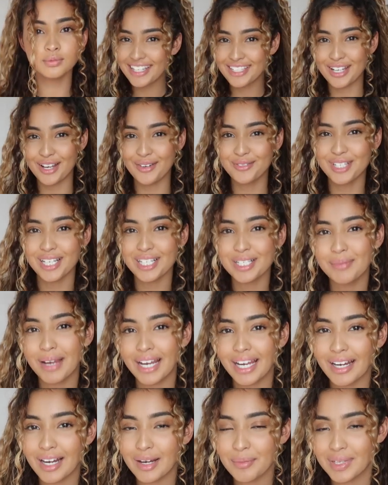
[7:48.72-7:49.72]
So I've chucked my
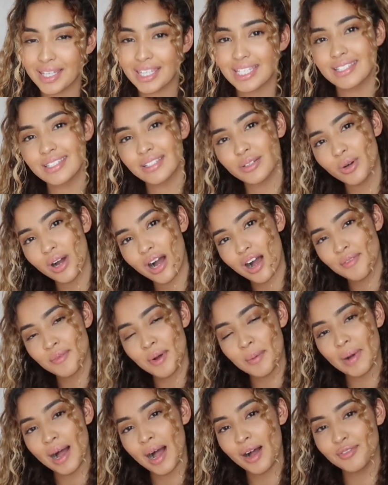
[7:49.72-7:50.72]
hair up in this little half
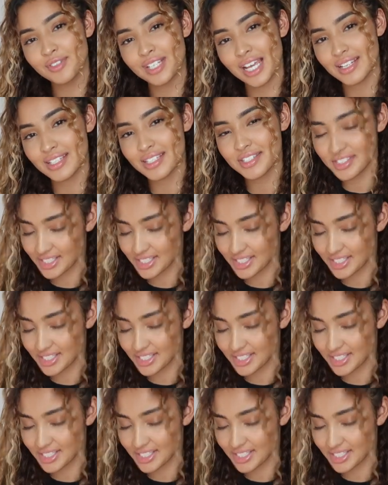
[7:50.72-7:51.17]
up, half down